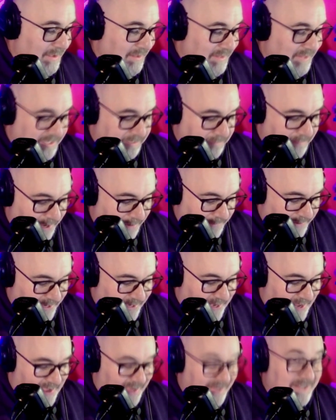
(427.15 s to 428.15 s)
This may be
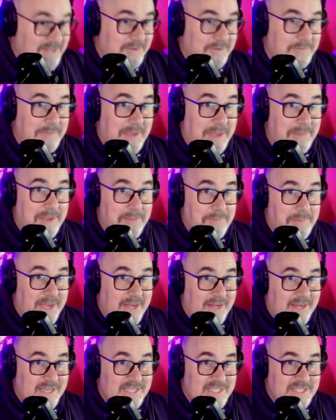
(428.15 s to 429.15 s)
an Axel, maybe a
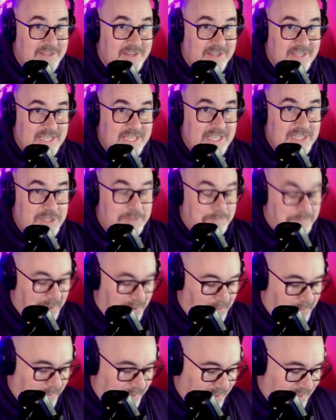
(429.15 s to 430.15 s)
pin, because as you can see, it's
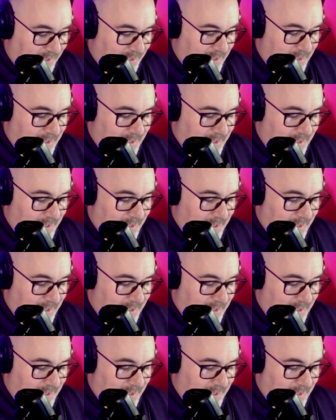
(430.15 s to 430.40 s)
both.